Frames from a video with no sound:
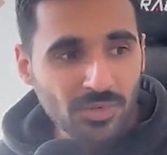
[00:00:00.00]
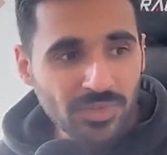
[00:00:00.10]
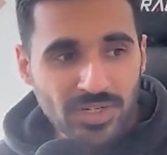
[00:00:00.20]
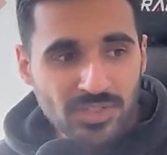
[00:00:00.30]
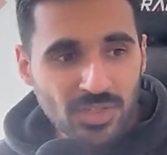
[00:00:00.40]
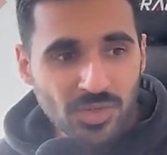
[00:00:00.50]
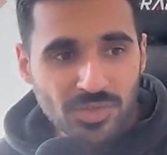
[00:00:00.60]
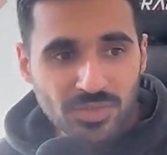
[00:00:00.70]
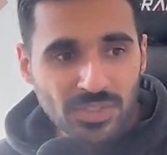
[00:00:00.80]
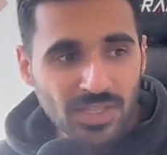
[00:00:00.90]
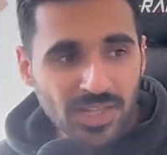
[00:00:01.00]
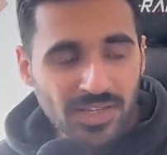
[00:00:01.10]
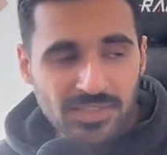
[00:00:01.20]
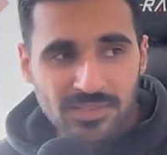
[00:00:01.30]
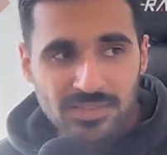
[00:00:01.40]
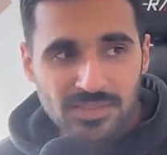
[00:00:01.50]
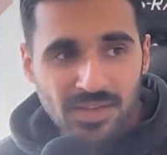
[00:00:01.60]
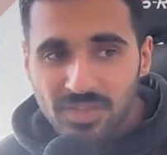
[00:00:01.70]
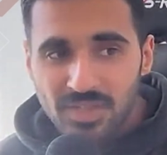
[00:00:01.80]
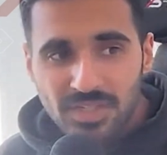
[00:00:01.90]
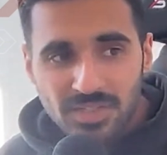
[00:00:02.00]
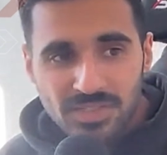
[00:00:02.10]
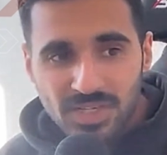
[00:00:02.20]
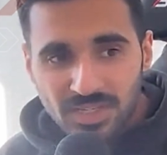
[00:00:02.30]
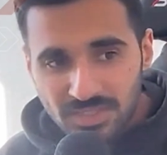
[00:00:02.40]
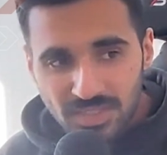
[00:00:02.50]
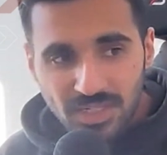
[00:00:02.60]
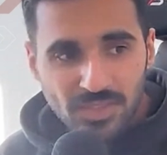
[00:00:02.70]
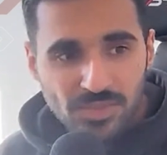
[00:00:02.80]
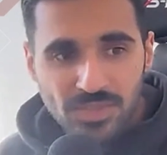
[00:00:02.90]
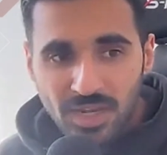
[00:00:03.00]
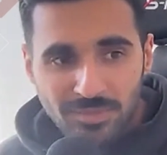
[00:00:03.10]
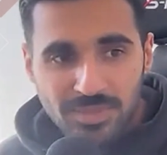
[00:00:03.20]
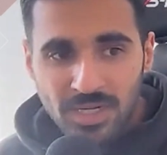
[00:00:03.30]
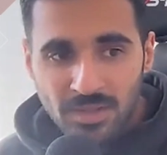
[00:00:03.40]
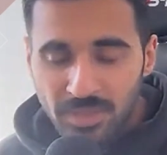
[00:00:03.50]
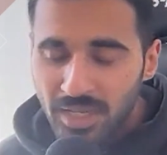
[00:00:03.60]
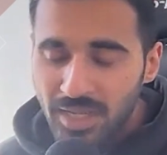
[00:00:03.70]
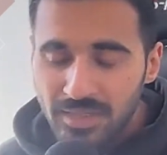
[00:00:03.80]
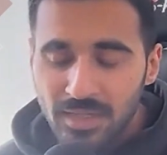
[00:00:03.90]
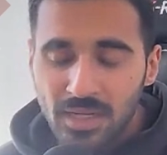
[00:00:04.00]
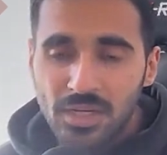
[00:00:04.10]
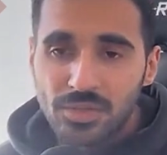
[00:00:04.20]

fitness coach for the last 7 years, I can tell you time and time again,